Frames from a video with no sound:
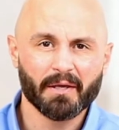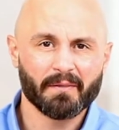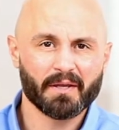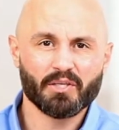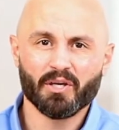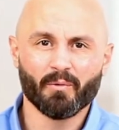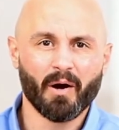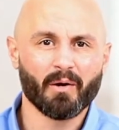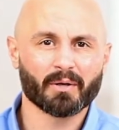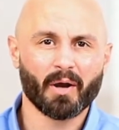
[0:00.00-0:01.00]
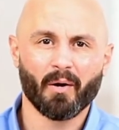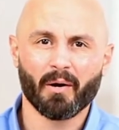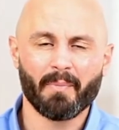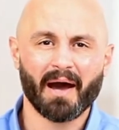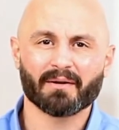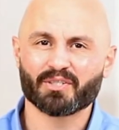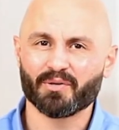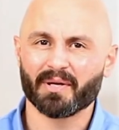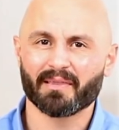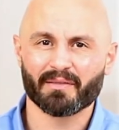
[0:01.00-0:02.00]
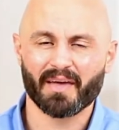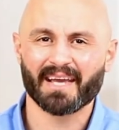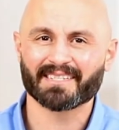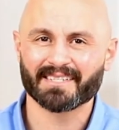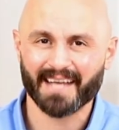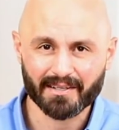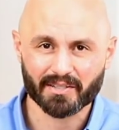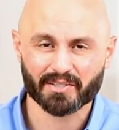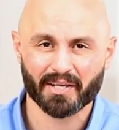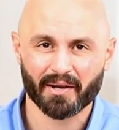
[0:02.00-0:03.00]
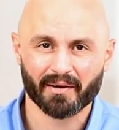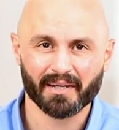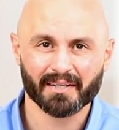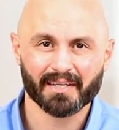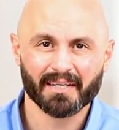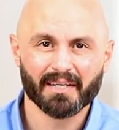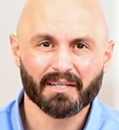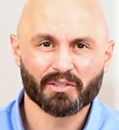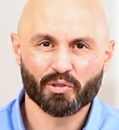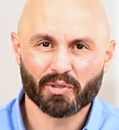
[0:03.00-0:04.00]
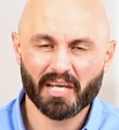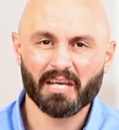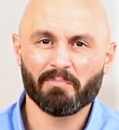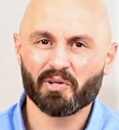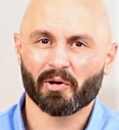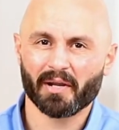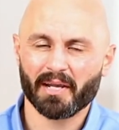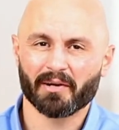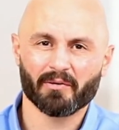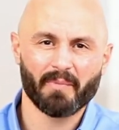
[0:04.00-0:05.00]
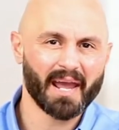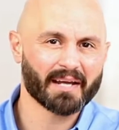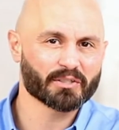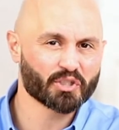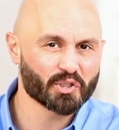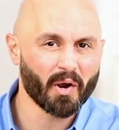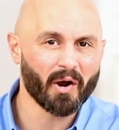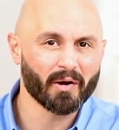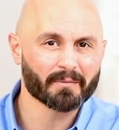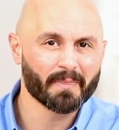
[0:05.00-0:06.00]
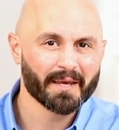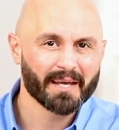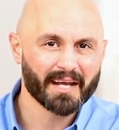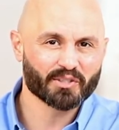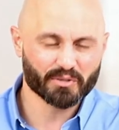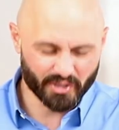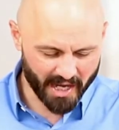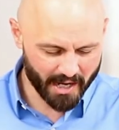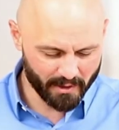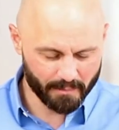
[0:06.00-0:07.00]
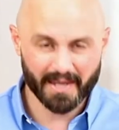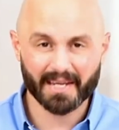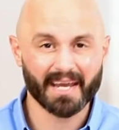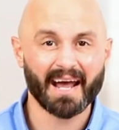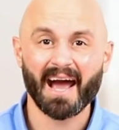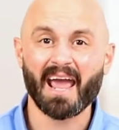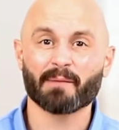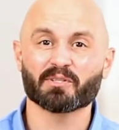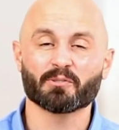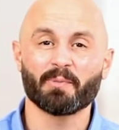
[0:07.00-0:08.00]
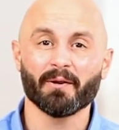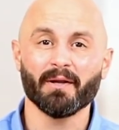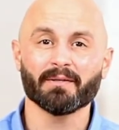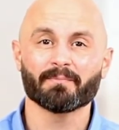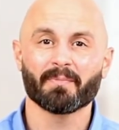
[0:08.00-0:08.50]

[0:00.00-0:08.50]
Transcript: then you won't go about doing the things necessary to keep your inner man strong. And so say it with me again. I am a spirit.